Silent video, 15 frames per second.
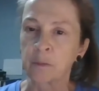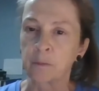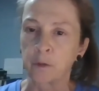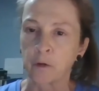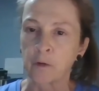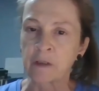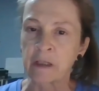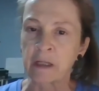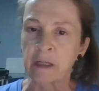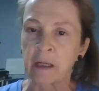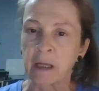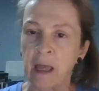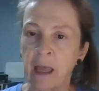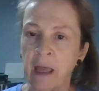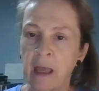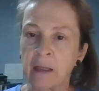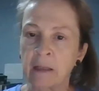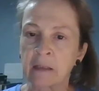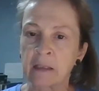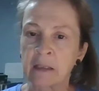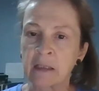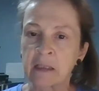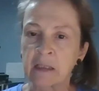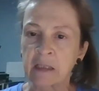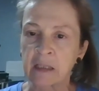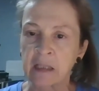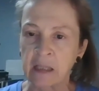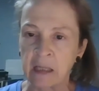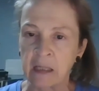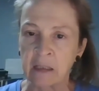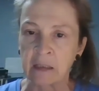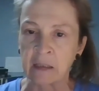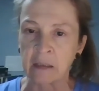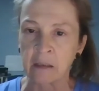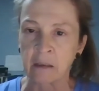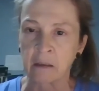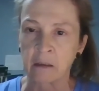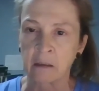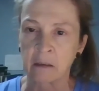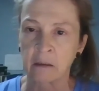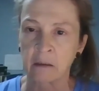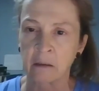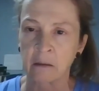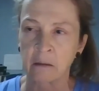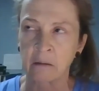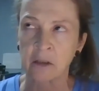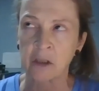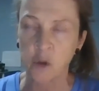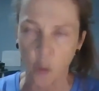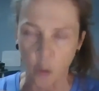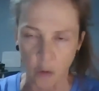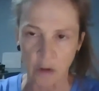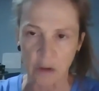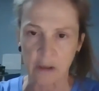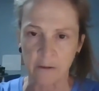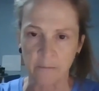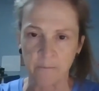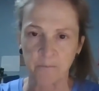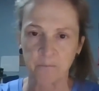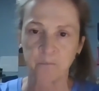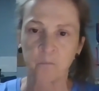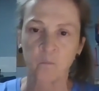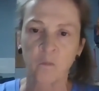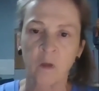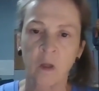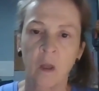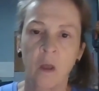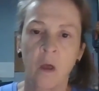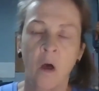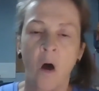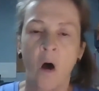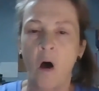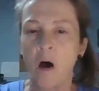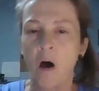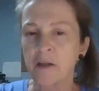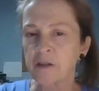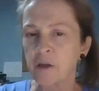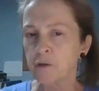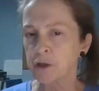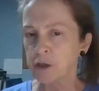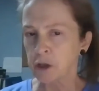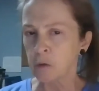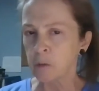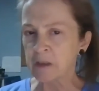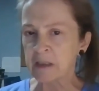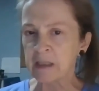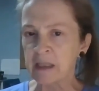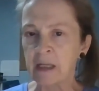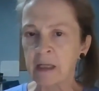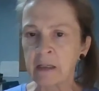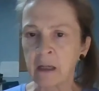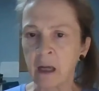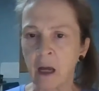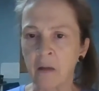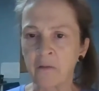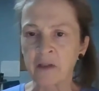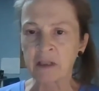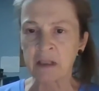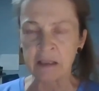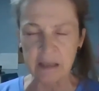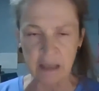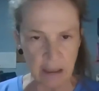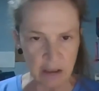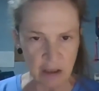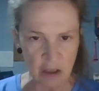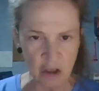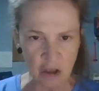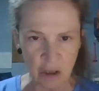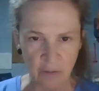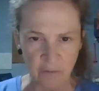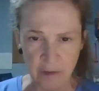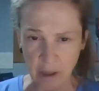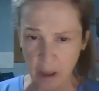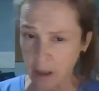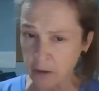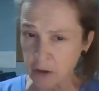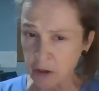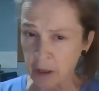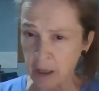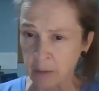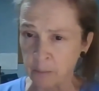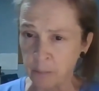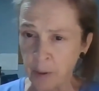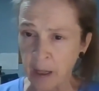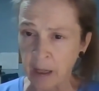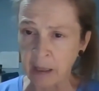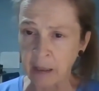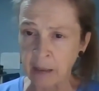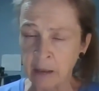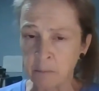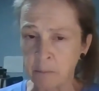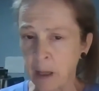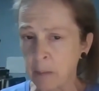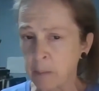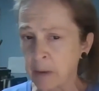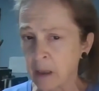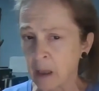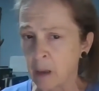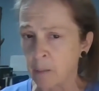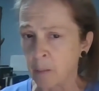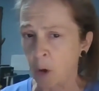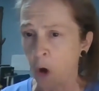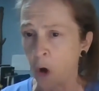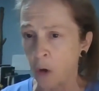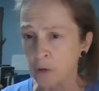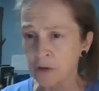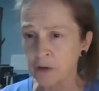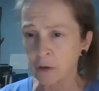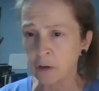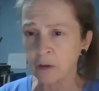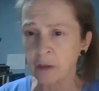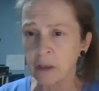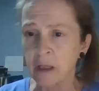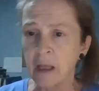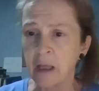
to bruising and skin sores. Also, too, with skin, the sensations of touch and pain may become altered.